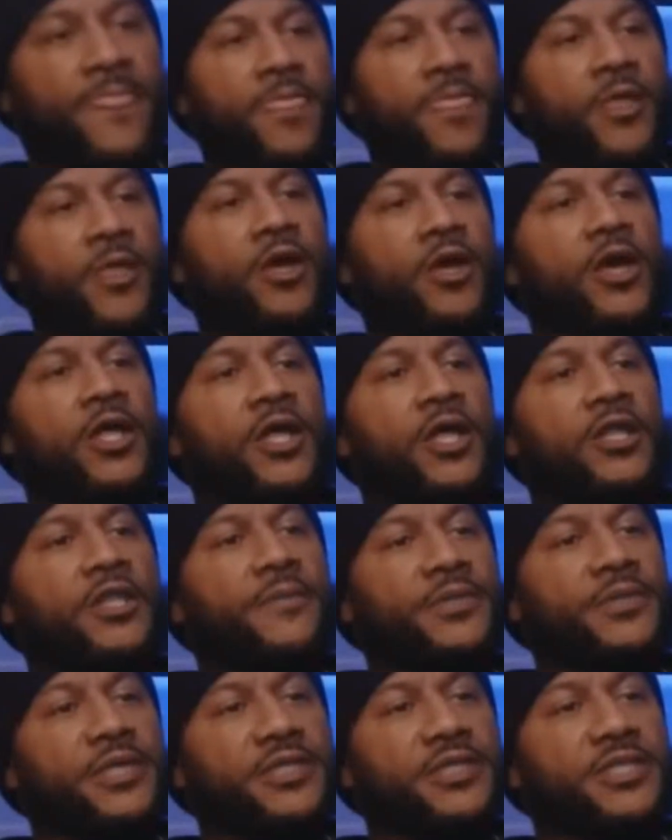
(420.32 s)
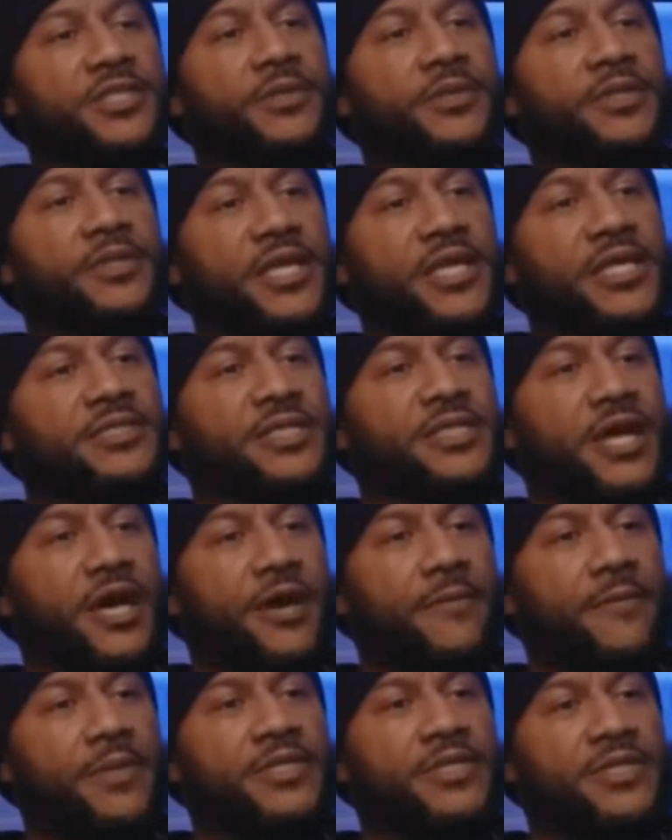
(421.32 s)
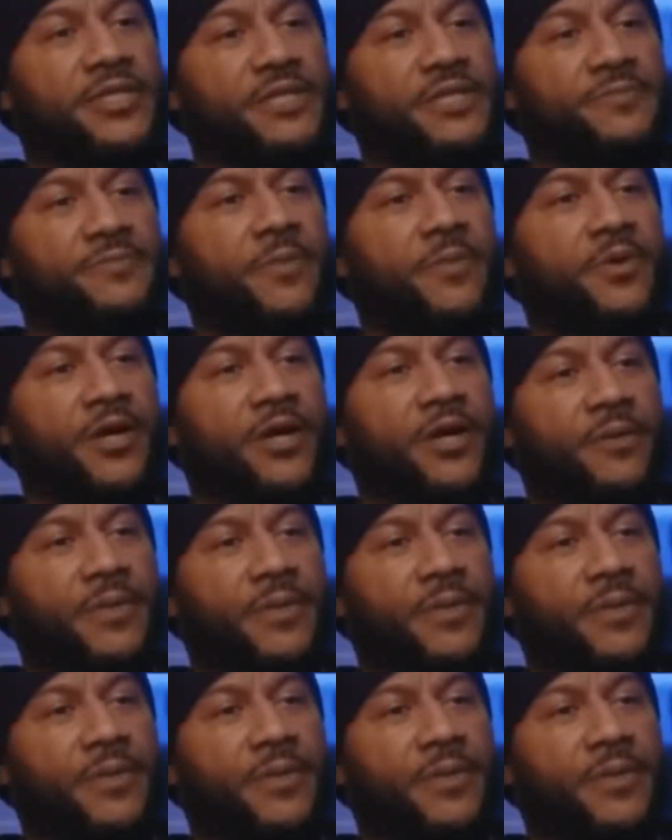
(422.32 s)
believed, was just an excuse to remove the couple